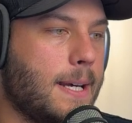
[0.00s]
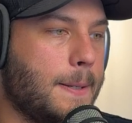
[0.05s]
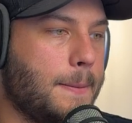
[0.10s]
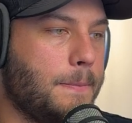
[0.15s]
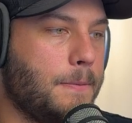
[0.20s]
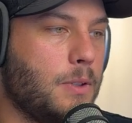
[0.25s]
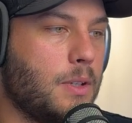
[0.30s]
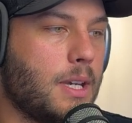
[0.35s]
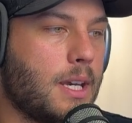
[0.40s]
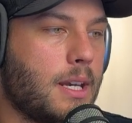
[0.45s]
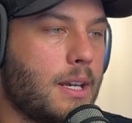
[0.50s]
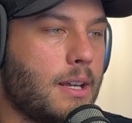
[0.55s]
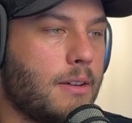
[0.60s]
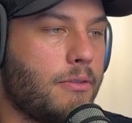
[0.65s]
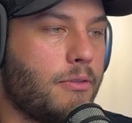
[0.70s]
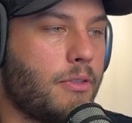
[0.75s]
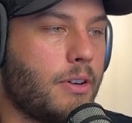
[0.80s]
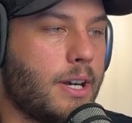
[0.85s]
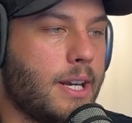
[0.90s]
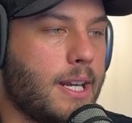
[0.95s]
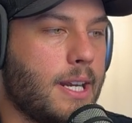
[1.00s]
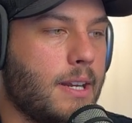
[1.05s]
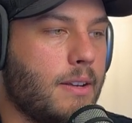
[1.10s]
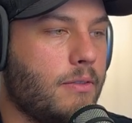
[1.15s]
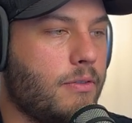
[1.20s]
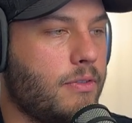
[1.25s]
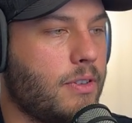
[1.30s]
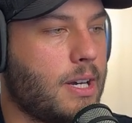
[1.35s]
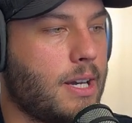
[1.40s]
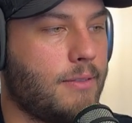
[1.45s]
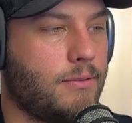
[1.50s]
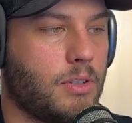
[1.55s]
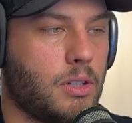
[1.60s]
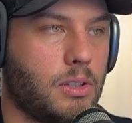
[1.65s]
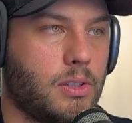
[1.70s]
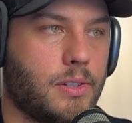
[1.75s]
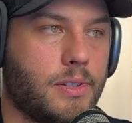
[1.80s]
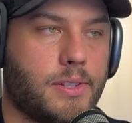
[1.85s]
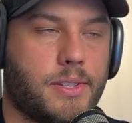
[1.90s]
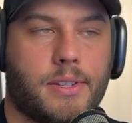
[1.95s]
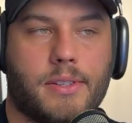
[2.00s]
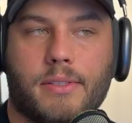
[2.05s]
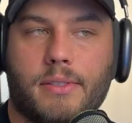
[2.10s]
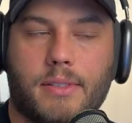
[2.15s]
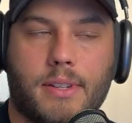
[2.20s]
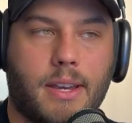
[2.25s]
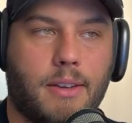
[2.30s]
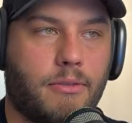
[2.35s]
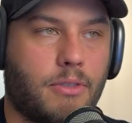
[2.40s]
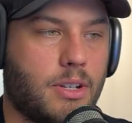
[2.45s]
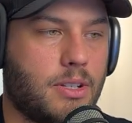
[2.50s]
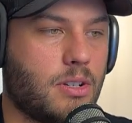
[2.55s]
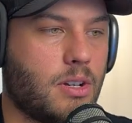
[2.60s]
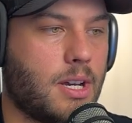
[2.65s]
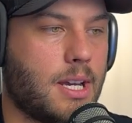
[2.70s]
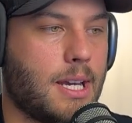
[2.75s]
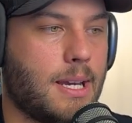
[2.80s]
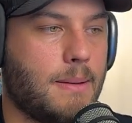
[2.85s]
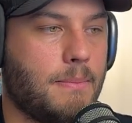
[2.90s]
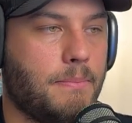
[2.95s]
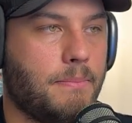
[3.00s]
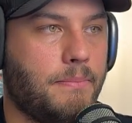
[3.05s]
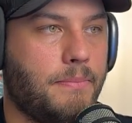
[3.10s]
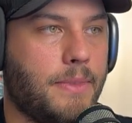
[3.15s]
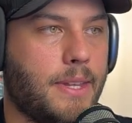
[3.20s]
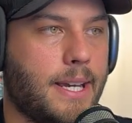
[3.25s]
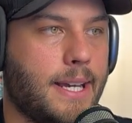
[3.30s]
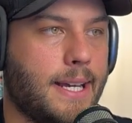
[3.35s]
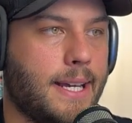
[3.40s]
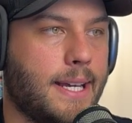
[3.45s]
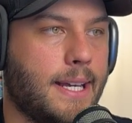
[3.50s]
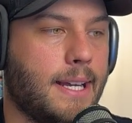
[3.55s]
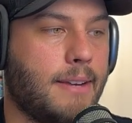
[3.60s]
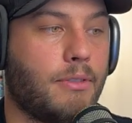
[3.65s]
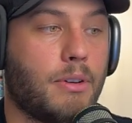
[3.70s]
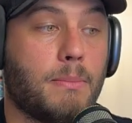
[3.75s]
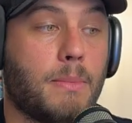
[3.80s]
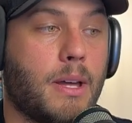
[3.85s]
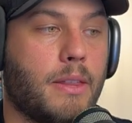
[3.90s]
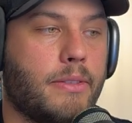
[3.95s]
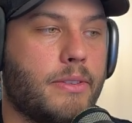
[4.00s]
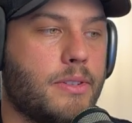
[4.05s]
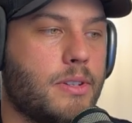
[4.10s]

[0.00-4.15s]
you get a free $5 every month.